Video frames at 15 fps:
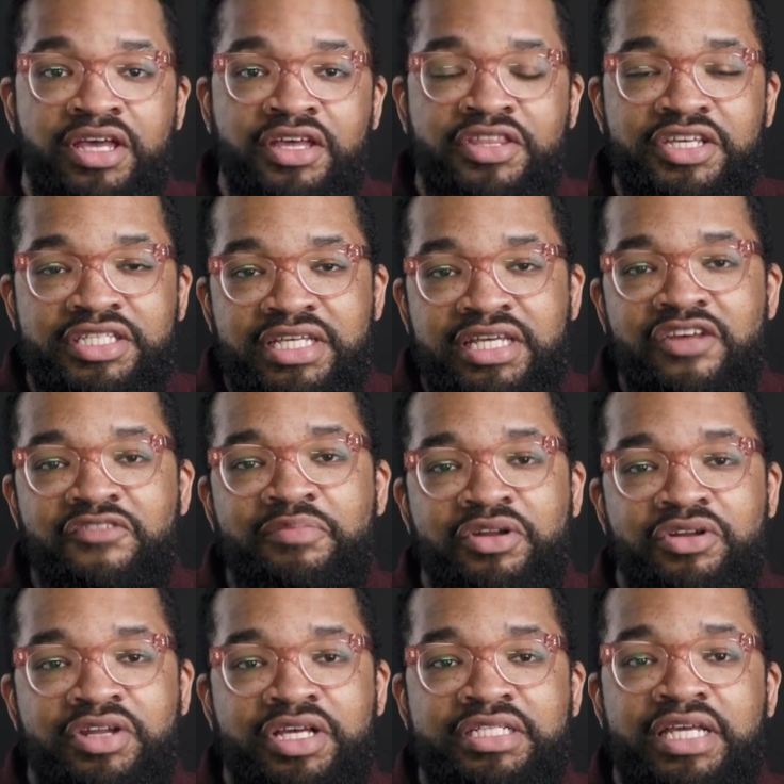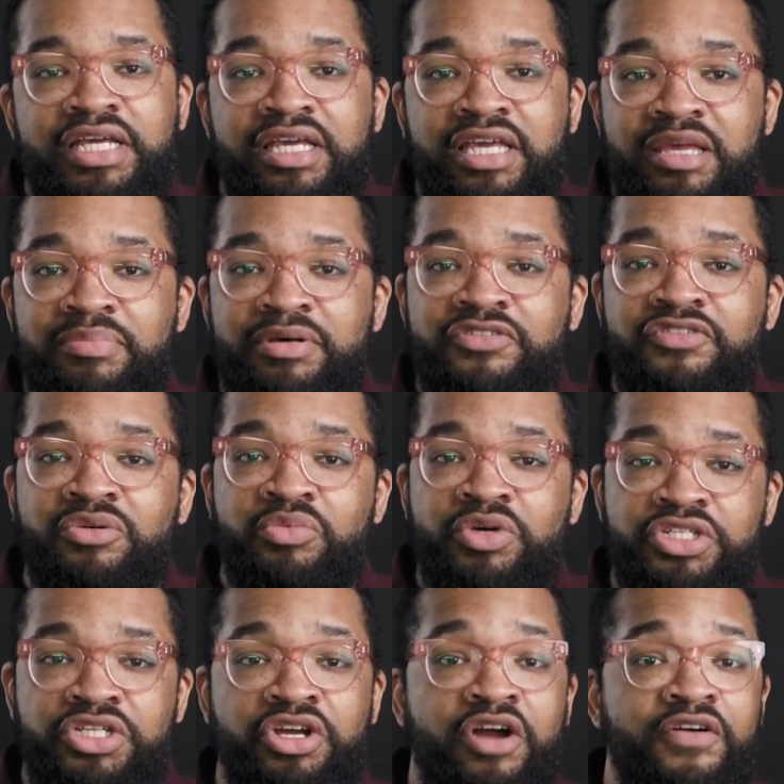The sin of bitterness can keep us from
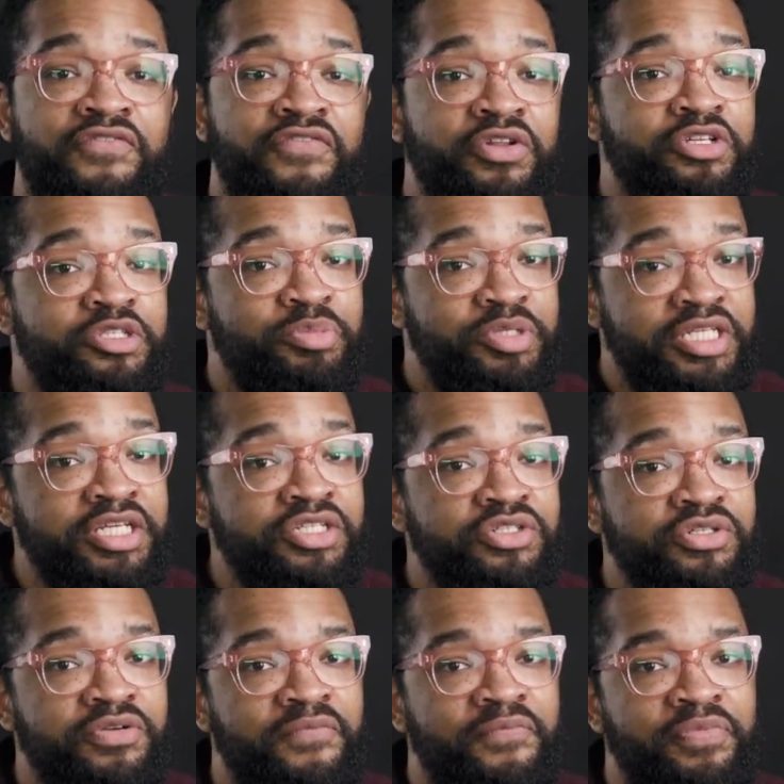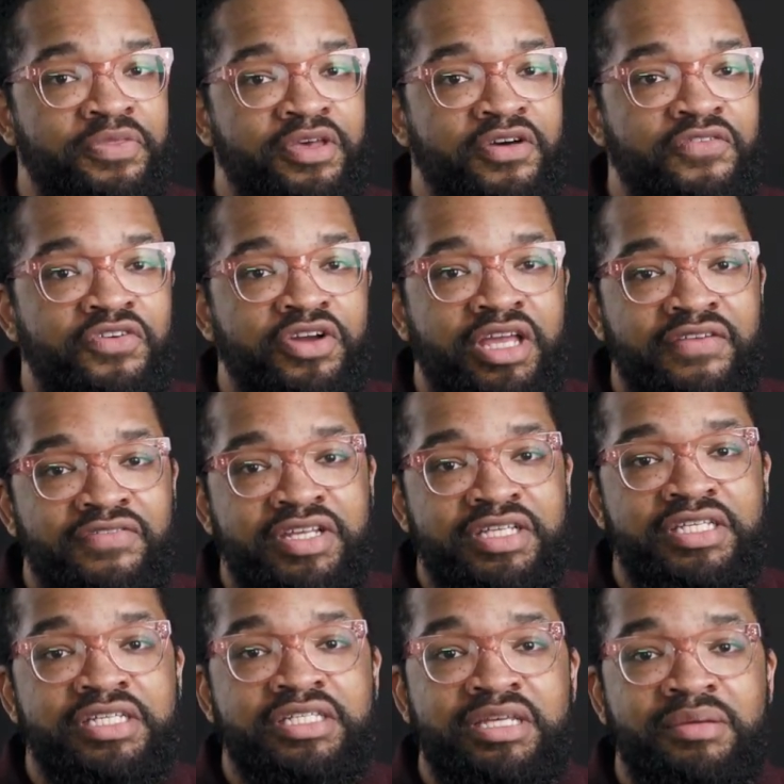reaching our fullest potential.
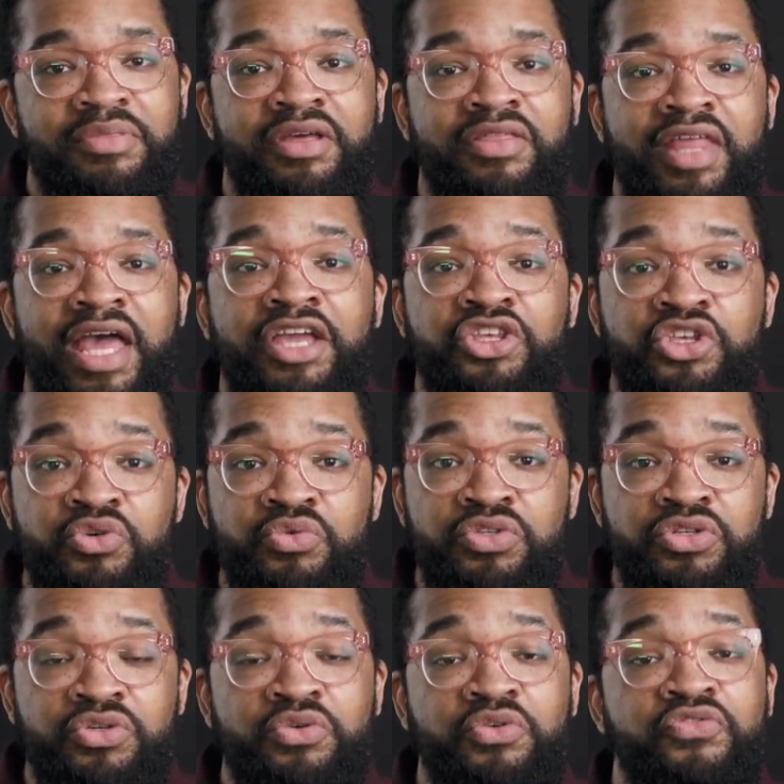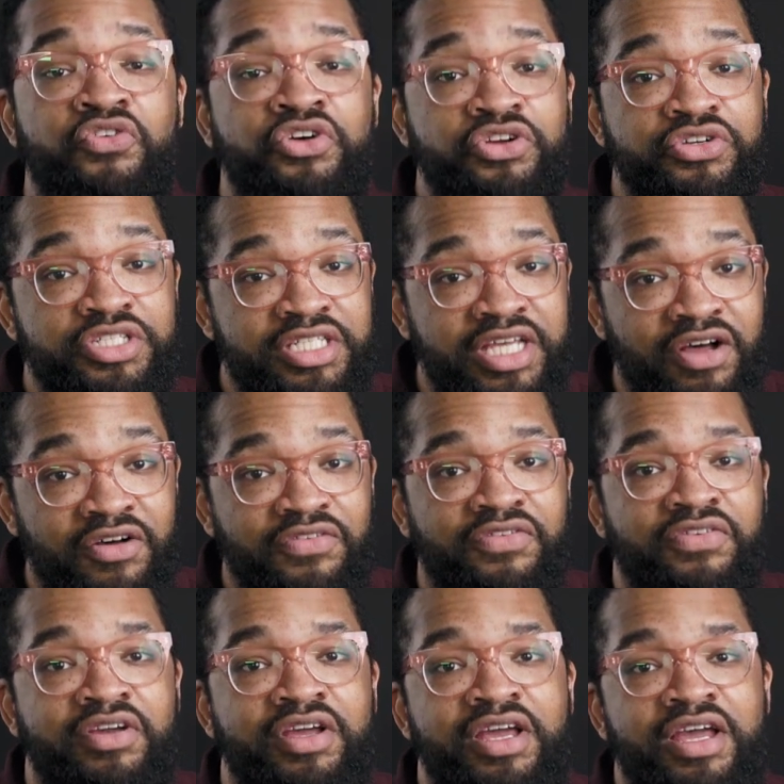Forgiveness is something that you do for yourself.
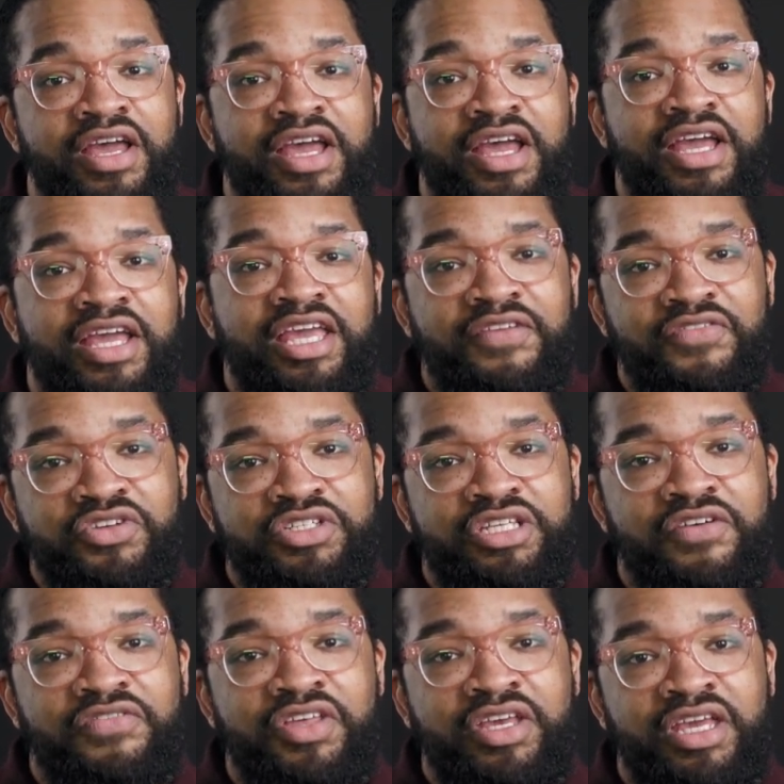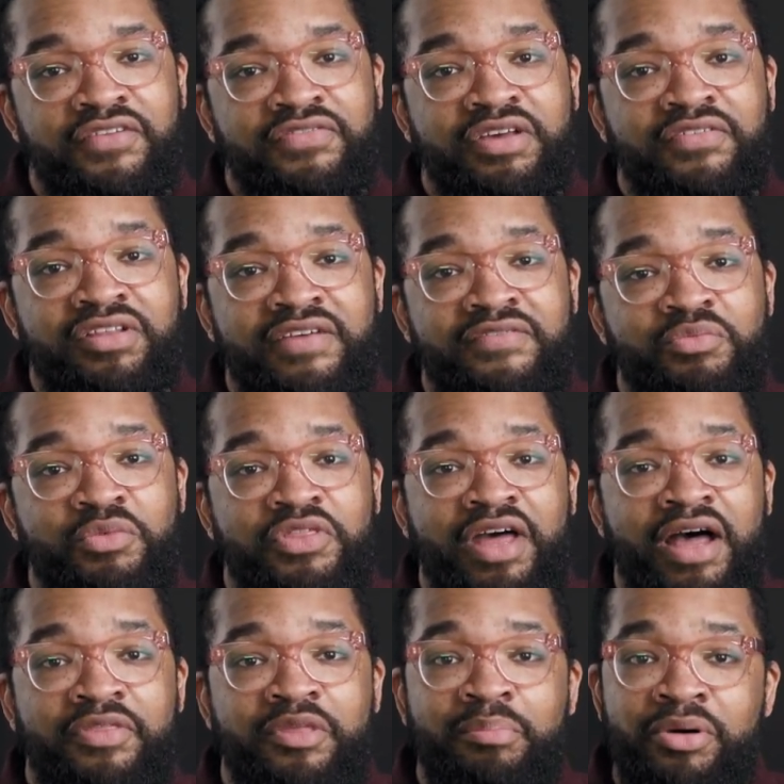Give yourself the gift of living
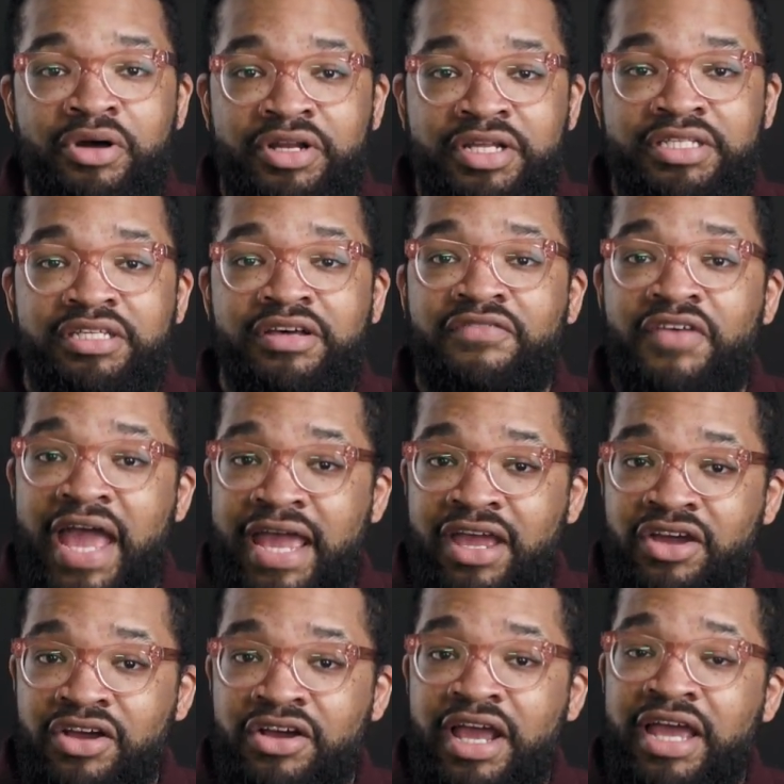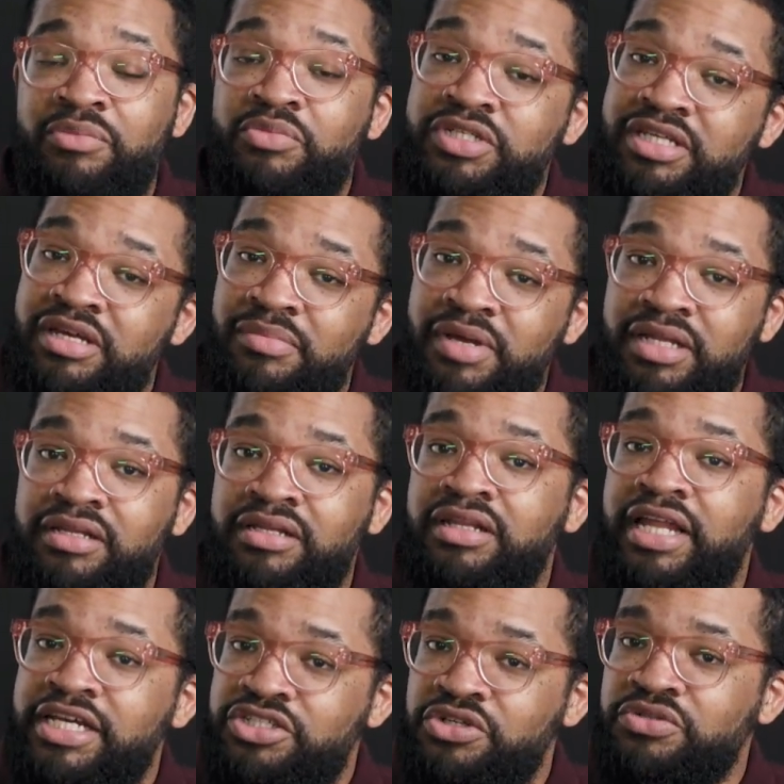without the burdens of anger and resentment
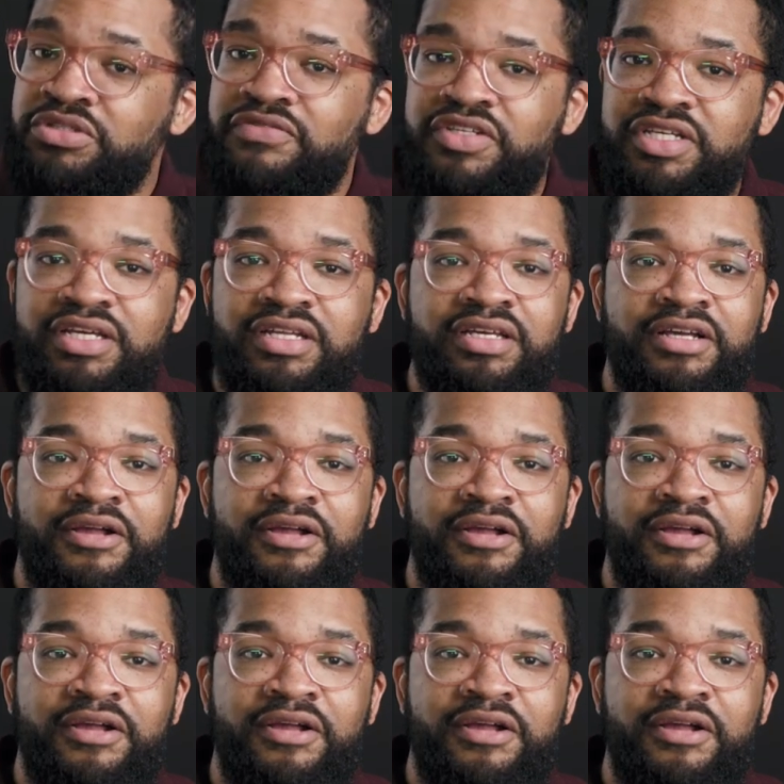like Joseph did.